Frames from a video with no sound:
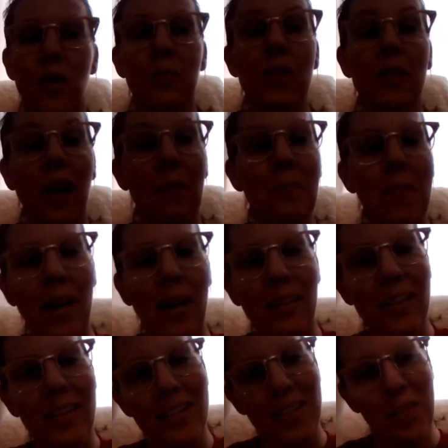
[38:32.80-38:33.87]
I'm sorry I'm
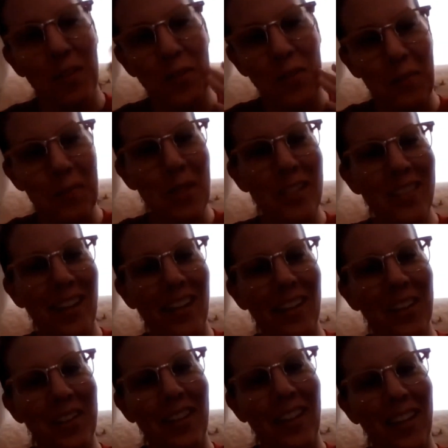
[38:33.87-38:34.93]
backlit, so I
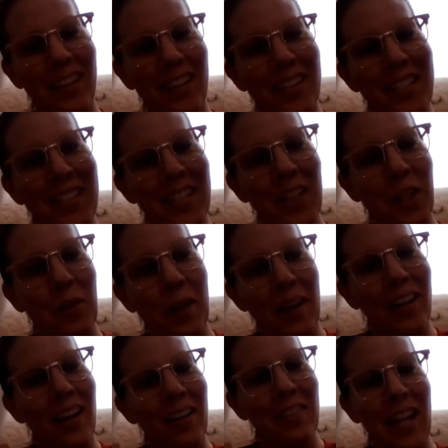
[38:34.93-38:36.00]
look like the
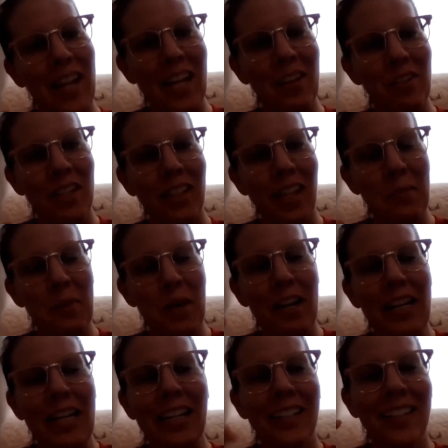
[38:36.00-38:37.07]
silhouette of an angry
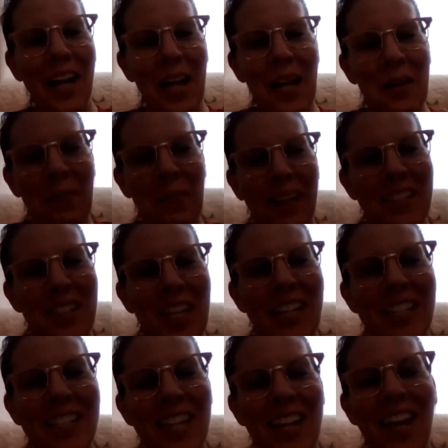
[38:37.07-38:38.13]
librarian. I
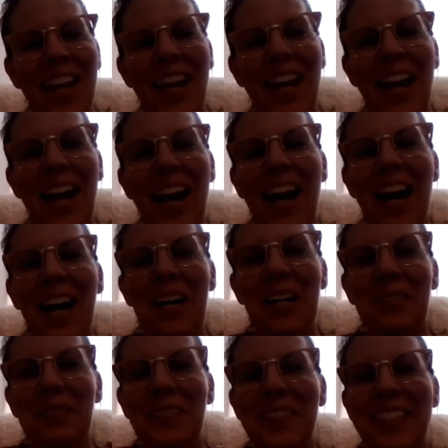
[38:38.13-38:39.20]
apologize.
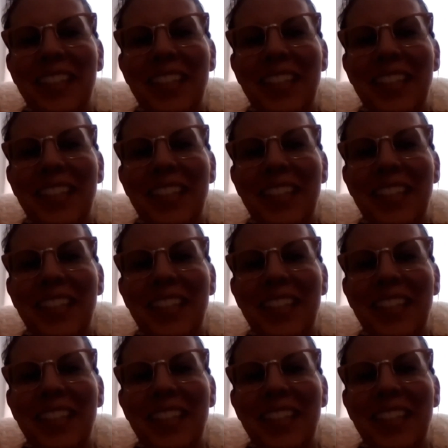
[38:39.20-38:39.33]
I